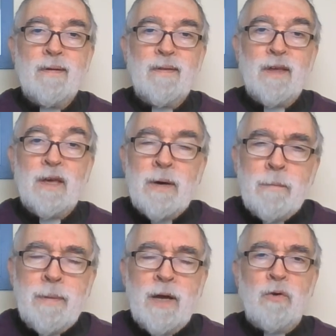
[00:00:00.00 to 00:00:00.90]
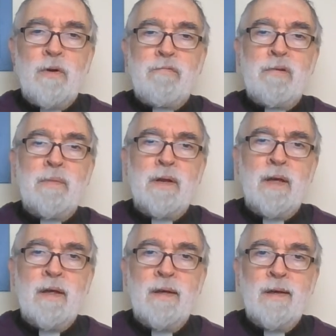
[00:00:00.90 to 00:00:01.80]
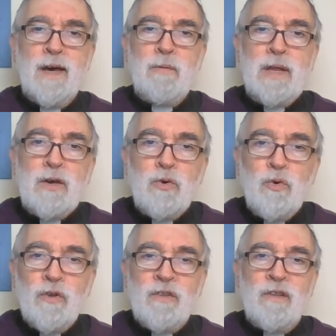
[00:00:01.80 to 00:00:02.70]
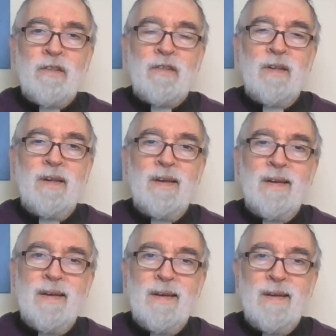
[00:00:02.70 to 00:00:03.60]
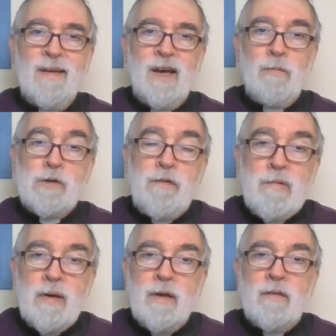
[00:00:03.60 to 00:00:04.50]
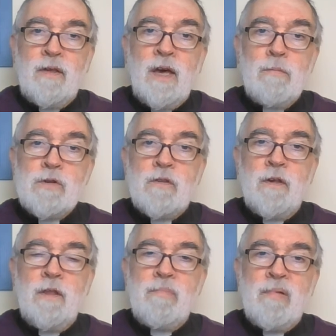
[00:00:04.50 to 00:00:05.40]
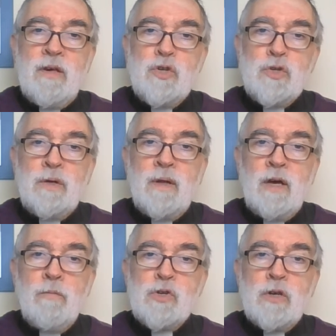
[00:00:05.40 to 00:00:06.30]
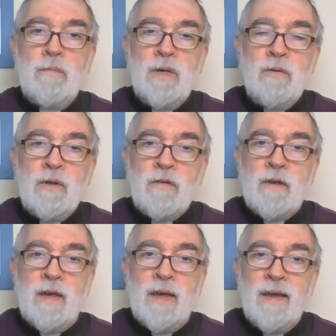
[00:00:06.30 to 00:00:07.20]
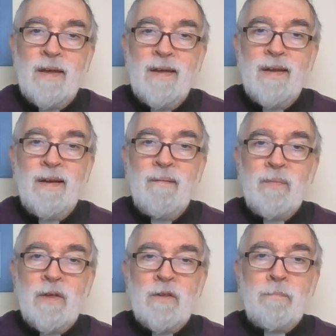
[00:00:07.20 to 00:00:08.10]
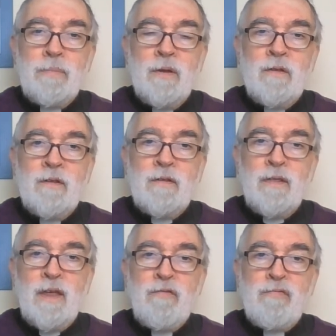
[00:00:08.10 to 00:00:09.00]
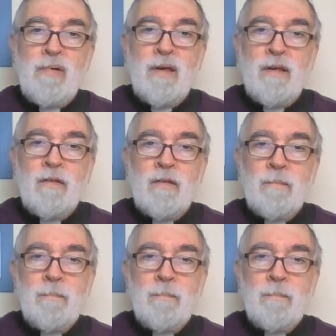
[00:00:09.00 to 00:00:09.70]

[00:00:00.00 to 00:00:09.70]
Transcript: Think about a banquet for a minute. How many courses, how much variety, how much celebration, how much community is implicit in that phrase.